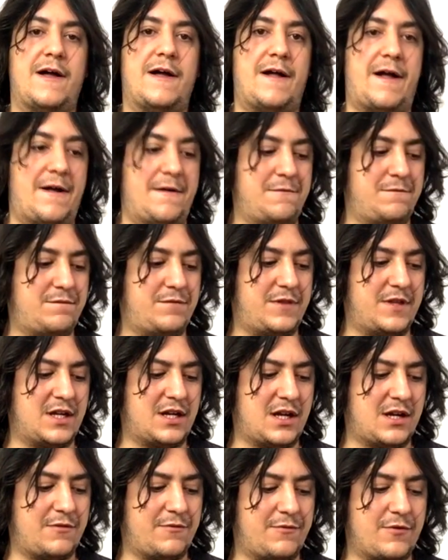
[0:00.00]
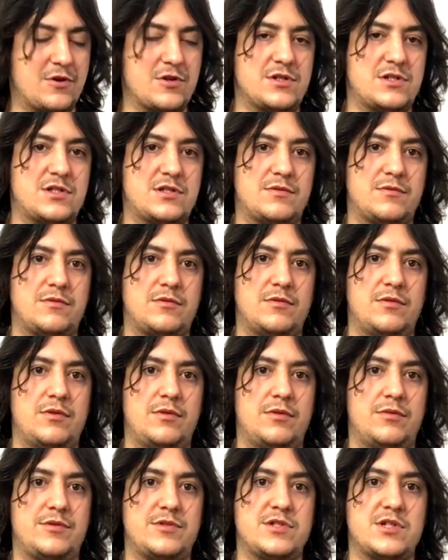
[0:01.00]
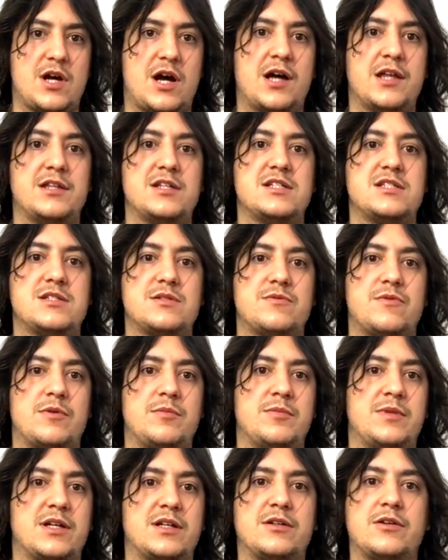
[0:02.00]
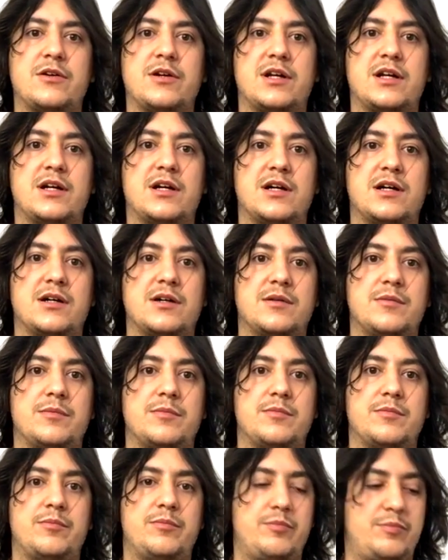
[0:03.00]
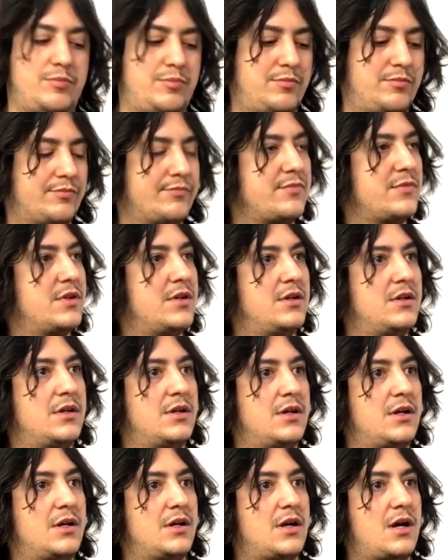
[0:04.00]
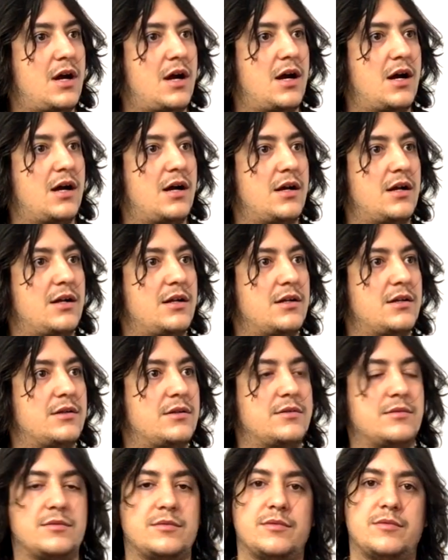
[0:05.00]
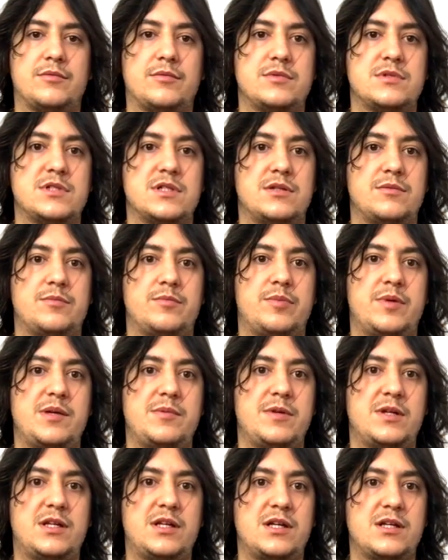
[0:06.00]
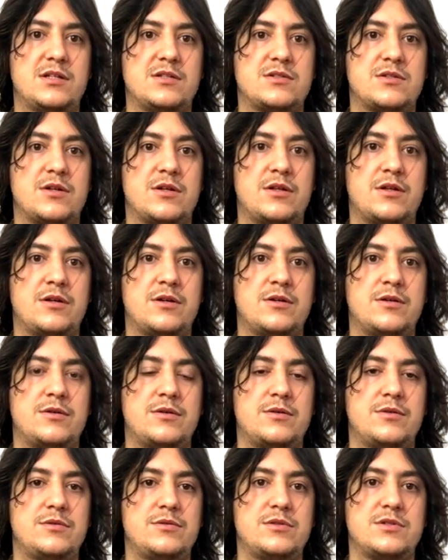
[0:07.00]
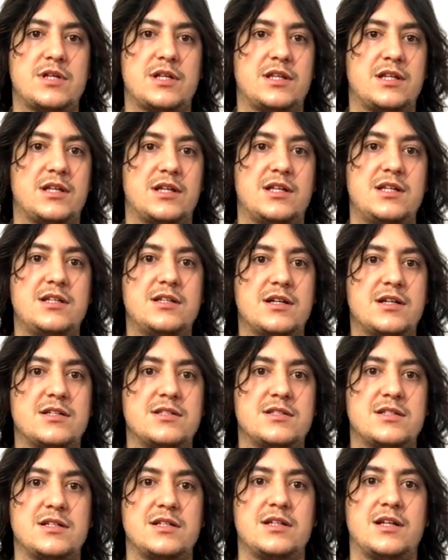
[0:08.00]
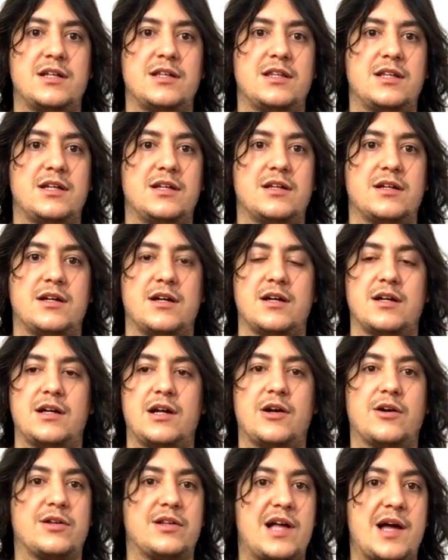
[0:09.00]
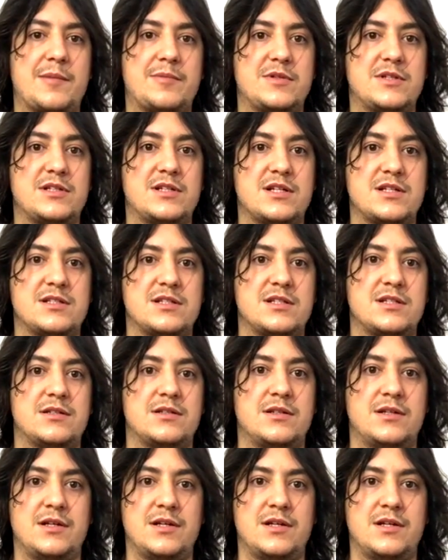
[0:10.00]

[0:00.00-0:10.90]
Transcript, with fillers: I think I first saw this from like learning a, uh, was it BB King solos? I think he does it. I think uh, Eric Clapton does it.